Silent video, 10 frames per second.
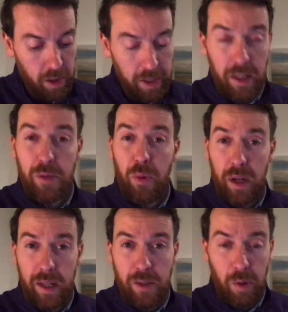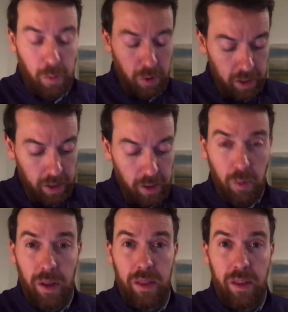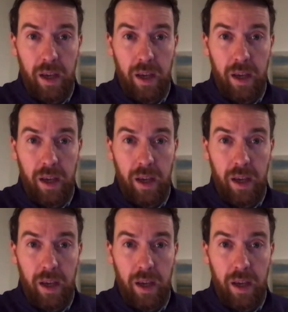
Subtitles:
ideal spring. That's why we're dealing with